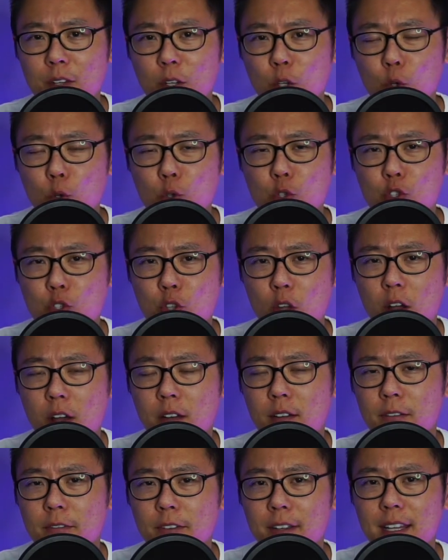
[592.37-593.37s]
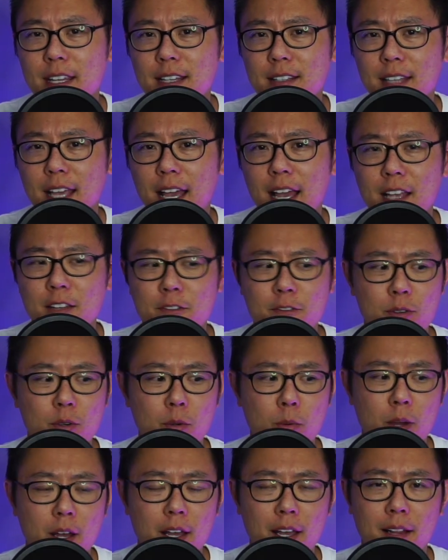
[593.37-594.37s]
good stock for these cards for a
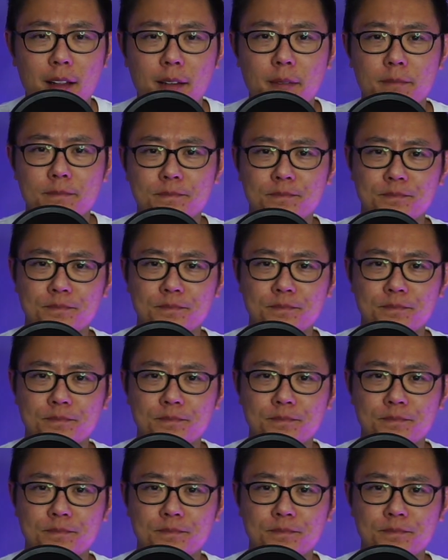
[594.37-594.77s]
while